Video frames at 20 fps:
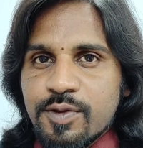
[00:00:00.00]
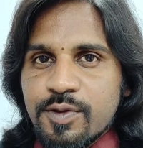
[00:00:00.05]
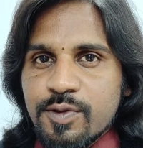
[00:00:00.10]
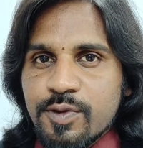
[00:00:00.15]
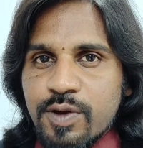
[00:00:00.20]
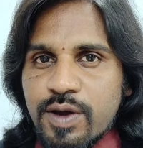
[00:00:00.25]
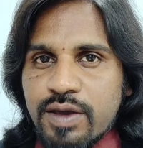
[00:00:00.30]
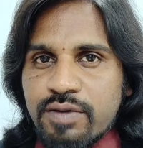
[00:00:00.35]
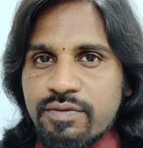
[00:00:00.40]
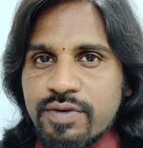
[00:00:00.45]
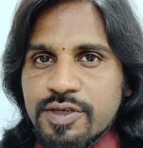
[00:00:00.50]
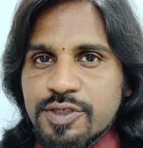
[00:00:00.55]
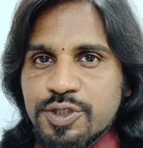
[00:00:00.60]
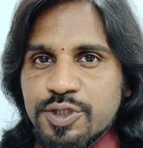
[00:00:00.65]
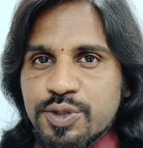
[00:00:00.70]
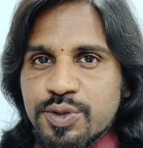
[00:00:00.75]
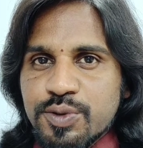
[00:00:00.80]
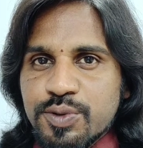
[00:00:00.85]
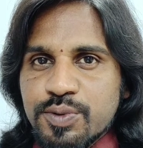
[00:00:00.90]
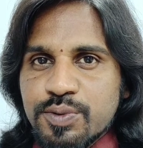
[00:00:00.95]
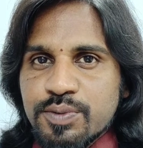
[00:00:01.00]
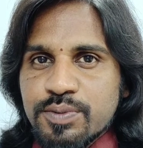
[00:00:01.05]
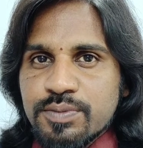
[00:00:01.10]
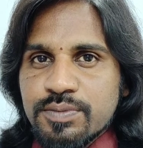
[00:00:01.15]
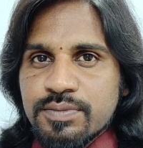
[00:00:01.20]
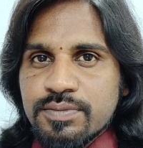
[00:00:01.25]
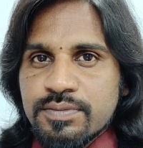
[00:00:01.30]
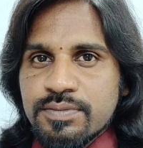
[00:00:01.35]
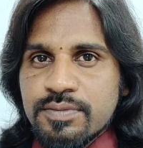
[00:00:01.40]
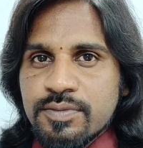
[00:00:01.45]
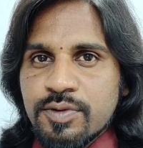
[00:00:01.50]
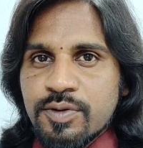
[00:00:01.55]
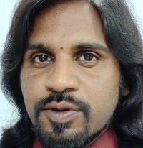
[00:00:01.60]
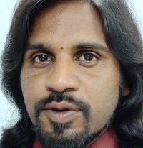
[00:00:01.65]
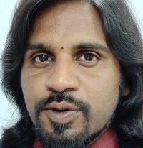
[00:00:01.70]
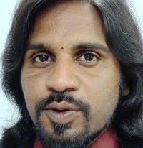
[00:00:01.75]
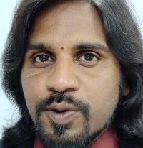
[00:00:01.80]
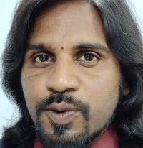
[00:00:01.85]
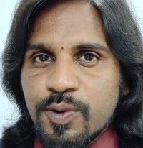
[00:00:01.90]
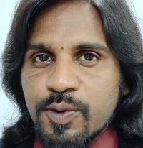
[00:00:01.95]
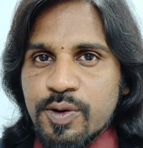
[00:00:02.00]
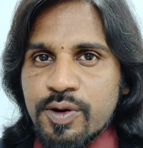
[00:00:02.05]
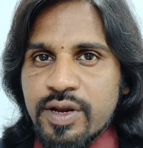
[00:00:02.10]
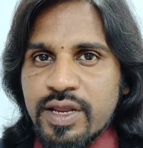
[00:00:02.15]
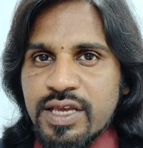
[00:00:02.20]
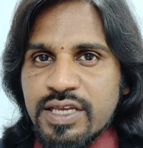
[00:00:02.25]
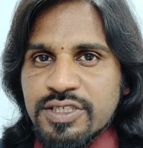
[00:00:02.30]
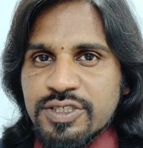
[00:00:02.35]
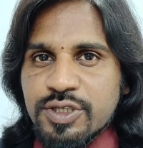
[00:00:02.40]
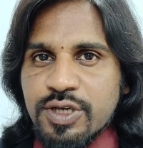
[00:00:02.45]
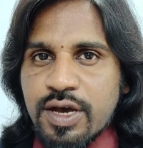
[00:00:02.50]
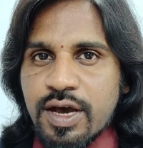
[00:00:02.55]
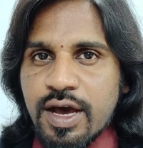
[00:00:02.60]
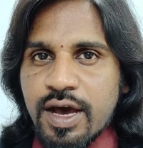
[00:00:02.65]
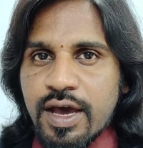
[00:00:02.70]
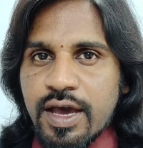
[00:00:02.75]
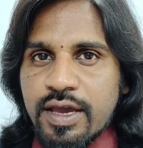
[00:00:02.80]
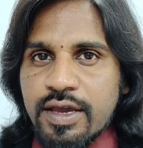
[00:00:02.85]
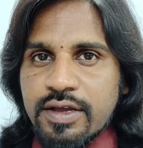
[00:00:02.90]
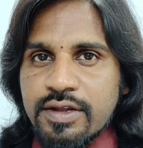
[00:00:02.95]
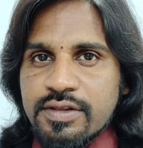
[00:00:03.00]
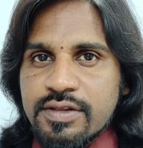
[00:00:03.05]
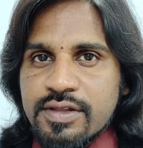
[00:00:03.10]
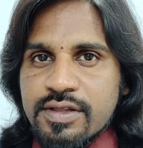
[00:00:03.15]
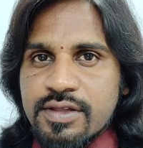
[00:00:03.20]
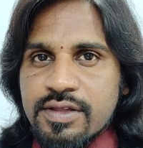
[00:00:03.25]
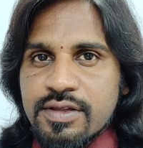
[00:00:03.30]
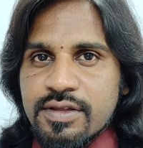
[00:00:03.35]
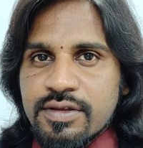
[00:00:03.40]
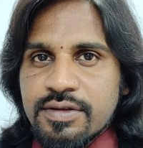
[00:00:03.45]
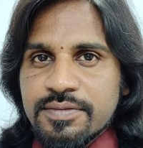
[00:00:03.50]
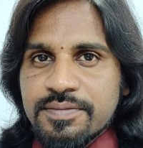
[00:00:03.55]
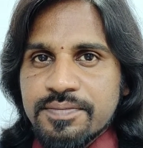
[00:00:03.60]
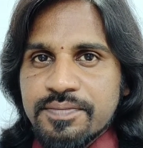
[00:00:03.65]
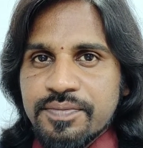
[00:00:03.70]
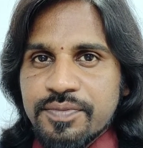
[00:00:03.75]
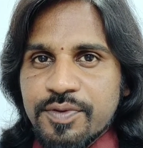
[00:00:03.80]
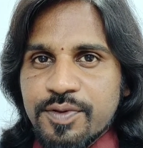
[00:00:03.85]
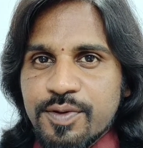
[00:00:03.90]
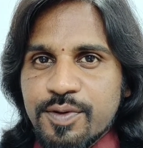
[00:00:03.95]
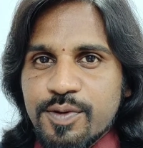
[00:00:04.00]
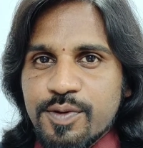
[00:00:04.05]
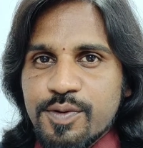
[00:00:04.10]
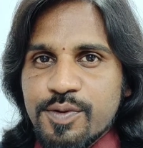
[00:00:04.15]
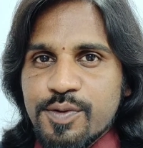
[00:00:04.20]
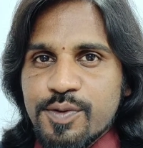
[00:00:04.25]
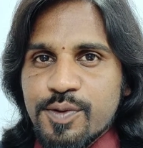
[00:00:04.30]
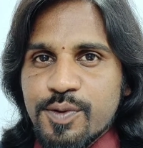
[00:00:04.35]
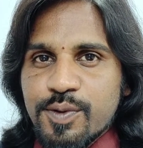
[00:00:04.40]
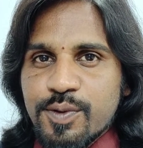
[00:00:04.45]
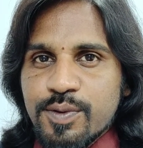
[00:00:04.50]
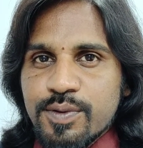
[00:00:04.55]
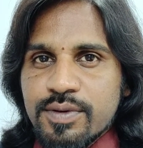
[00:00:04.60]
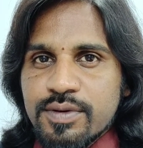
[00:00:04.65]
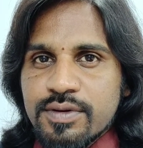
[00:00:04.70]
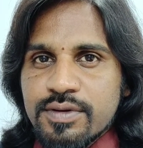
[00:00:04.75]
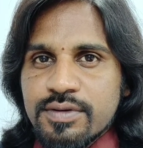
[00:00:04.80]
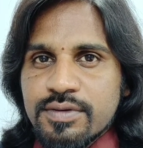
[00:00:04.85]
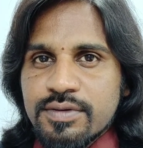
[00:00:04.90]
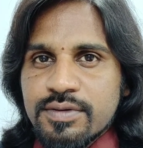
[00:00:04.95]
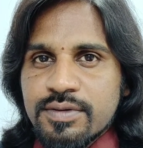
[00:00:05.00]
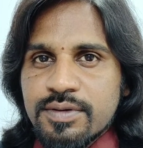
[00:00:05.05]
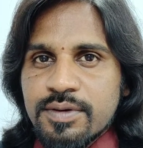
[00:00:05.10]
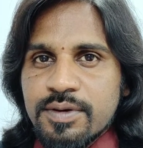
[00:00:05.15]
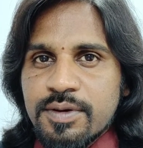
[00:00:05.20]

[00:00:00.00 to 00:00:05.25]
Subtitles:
So I wish you could reach heights soon